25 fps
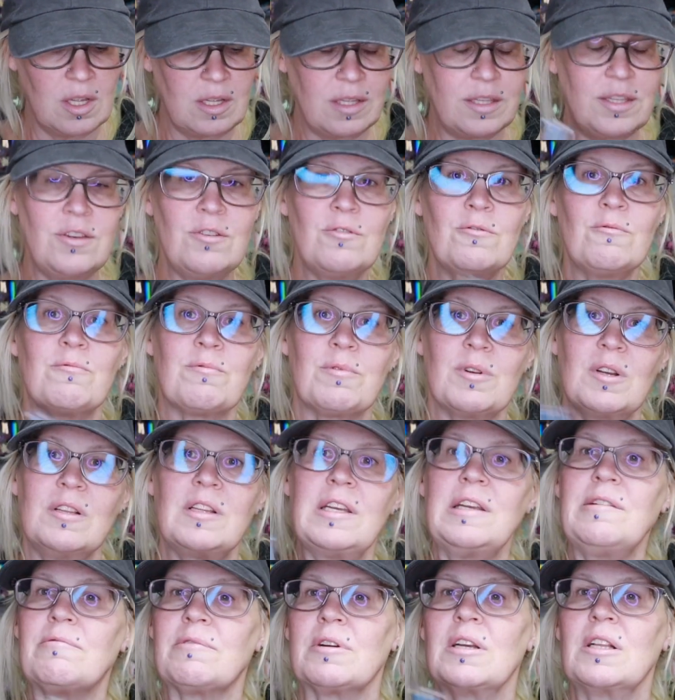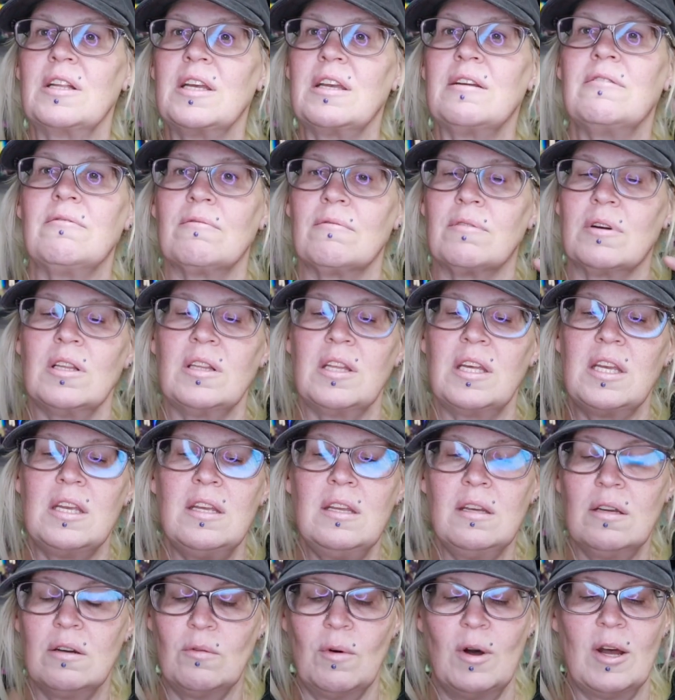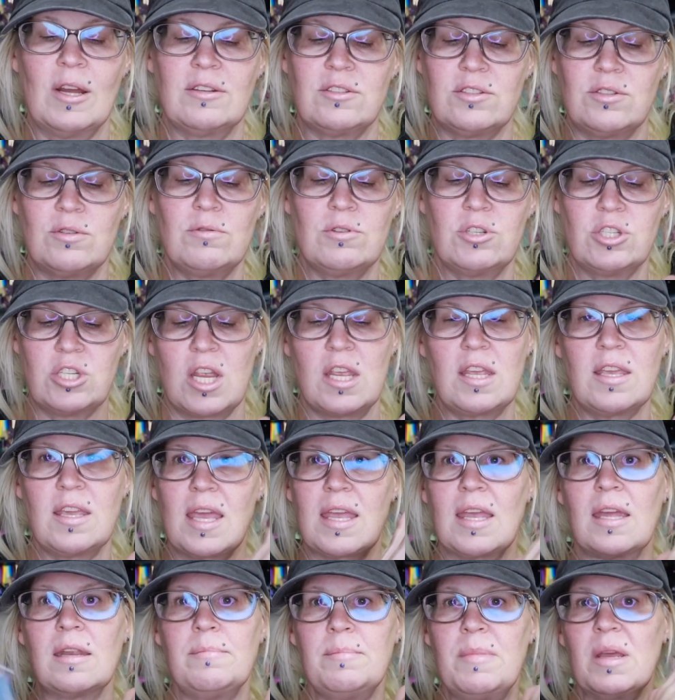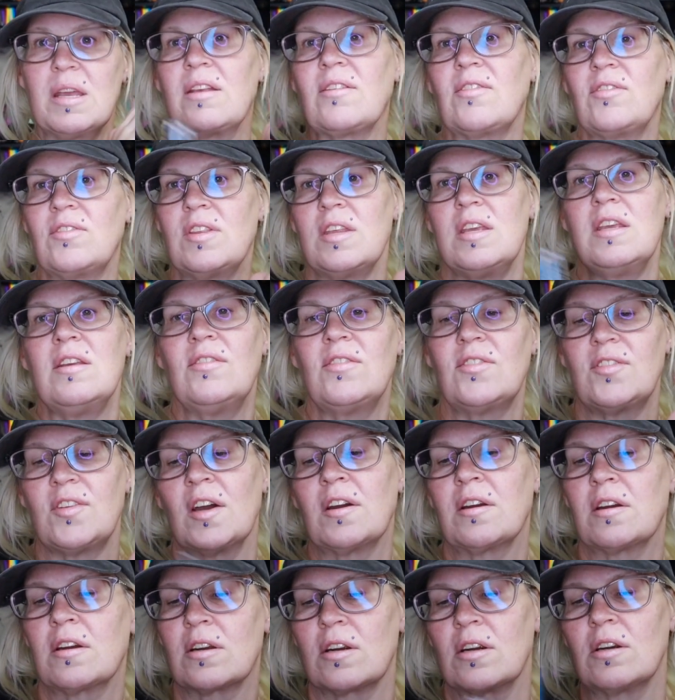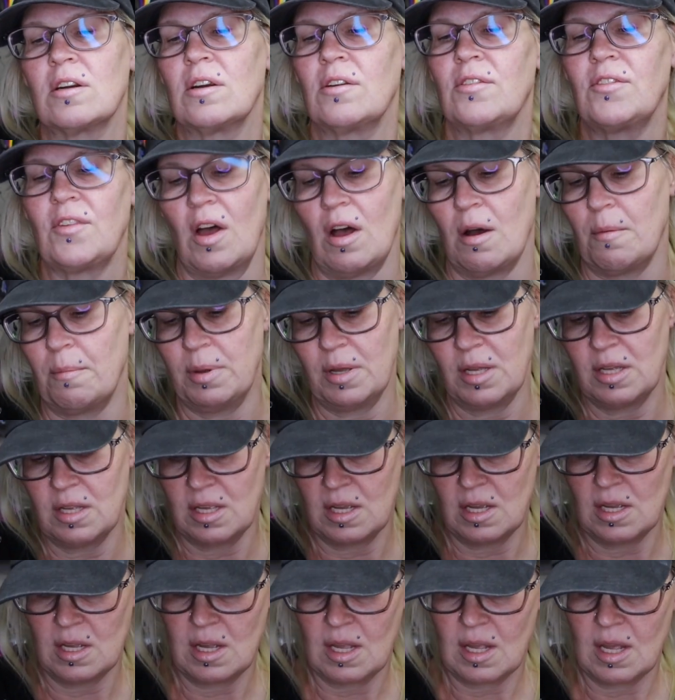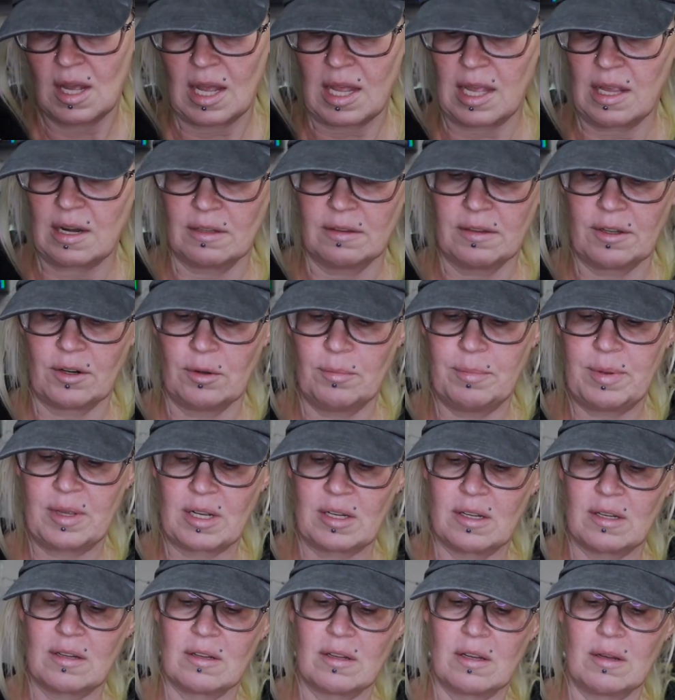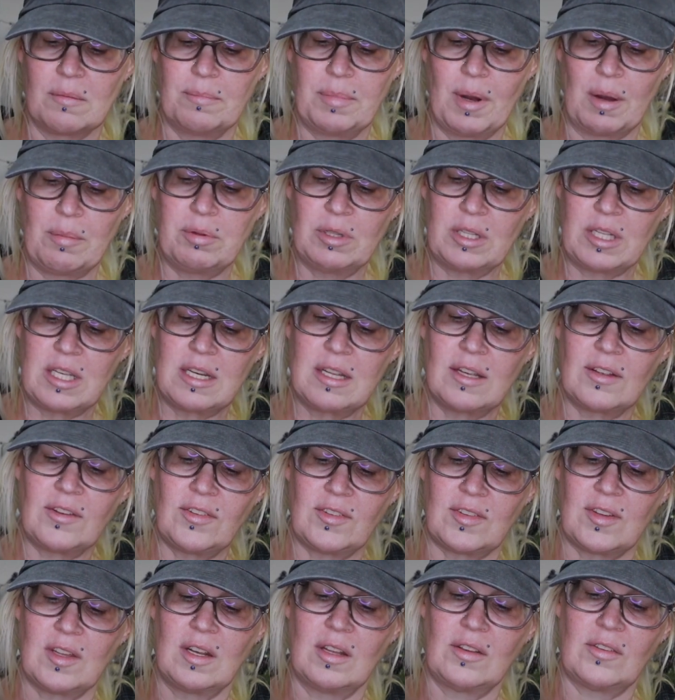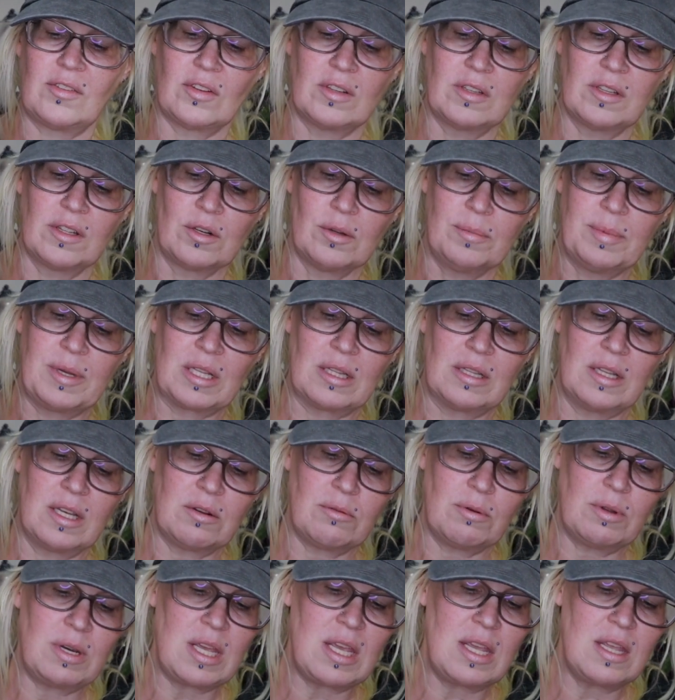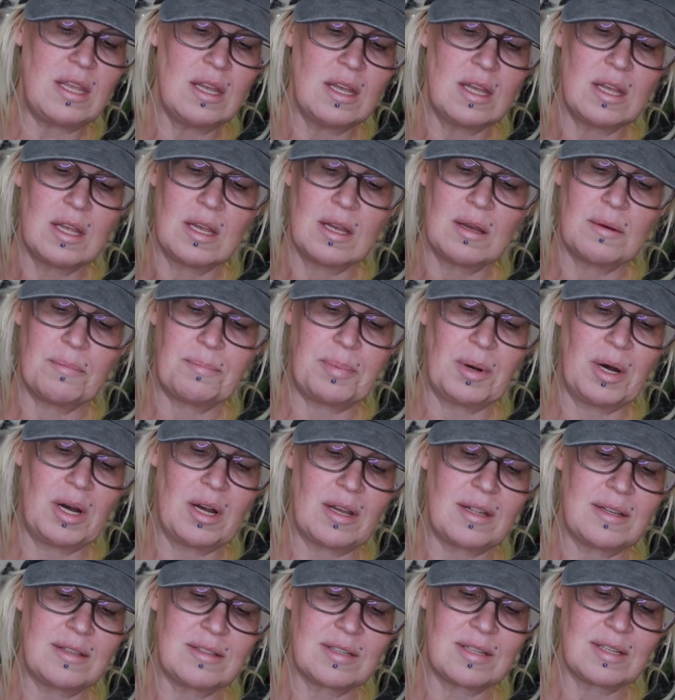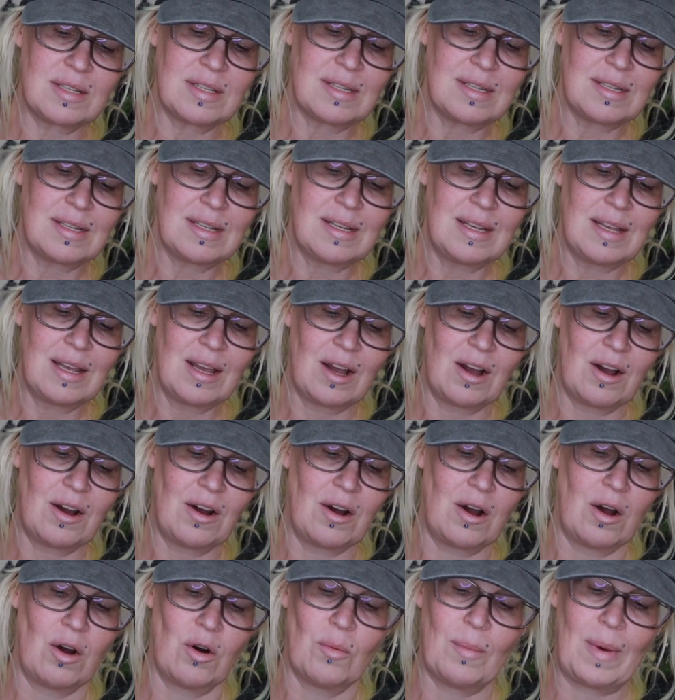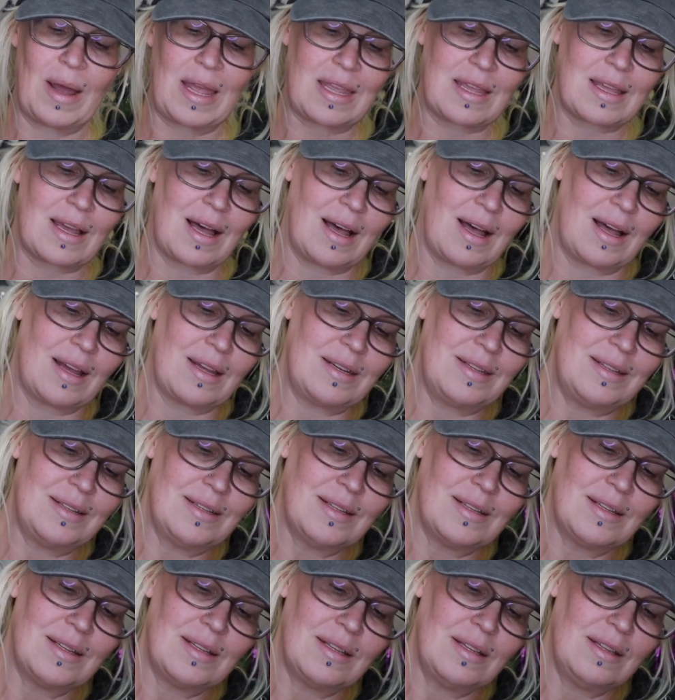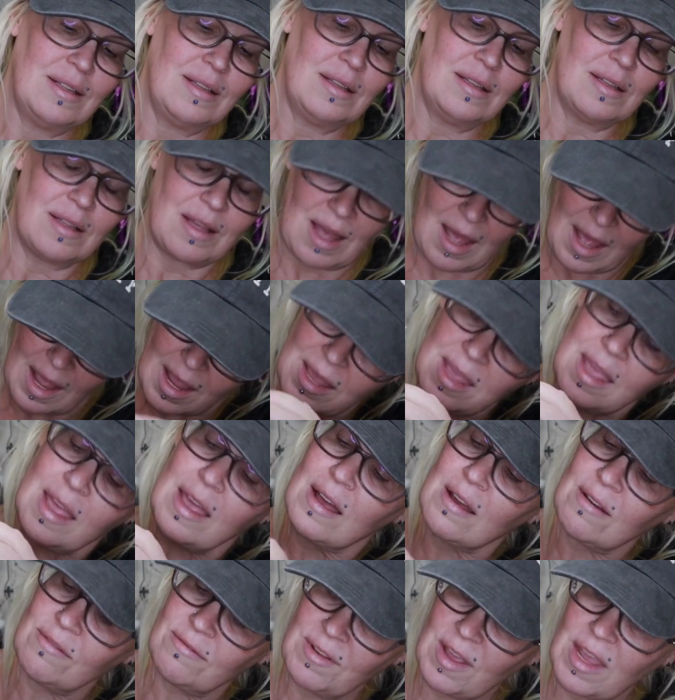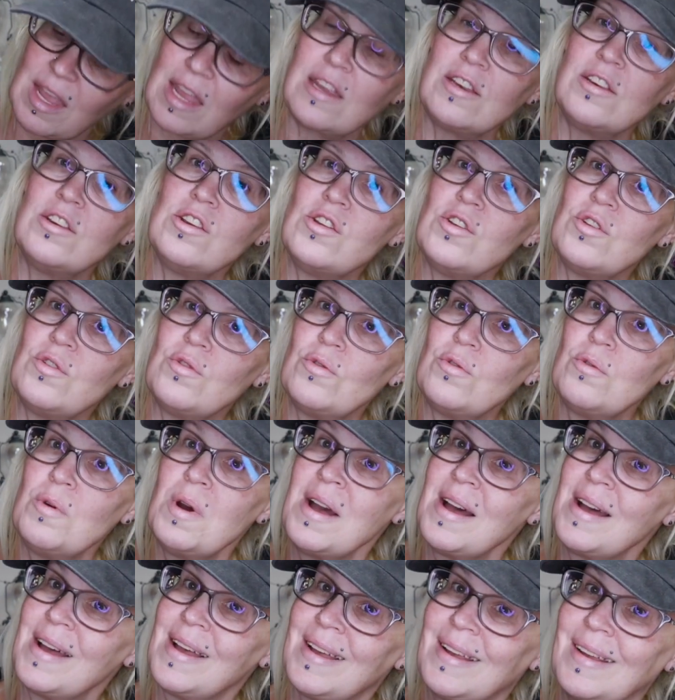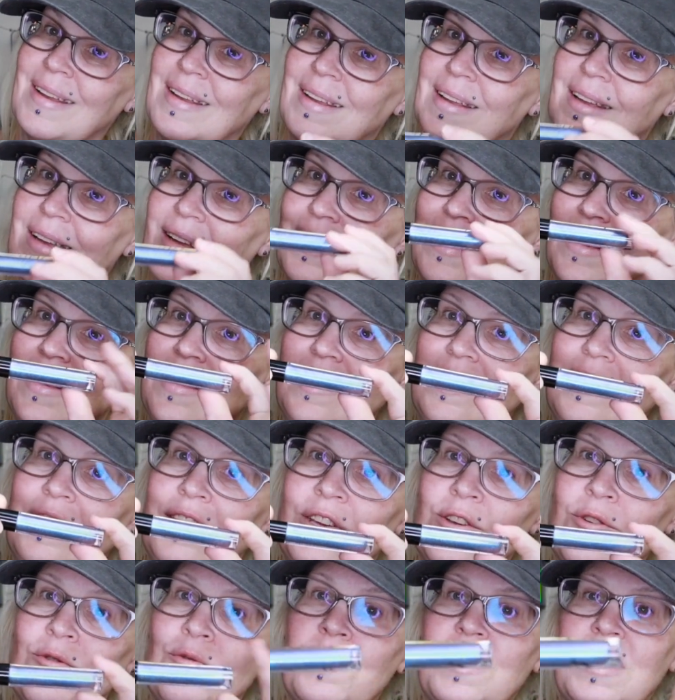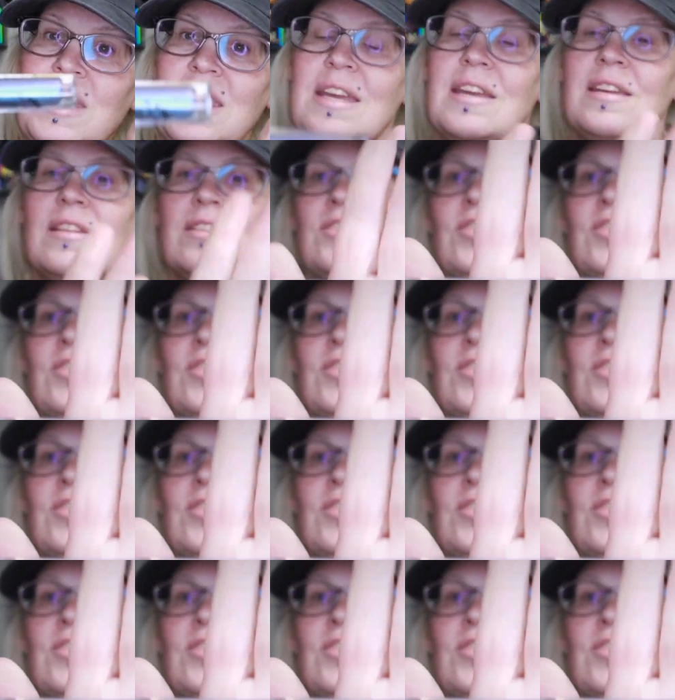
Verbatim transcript: you really, really, really want to shake and mix these suckers up. I had a little bit of bubbliness and it's a little bit liquidy, but oh my God. I have a new unique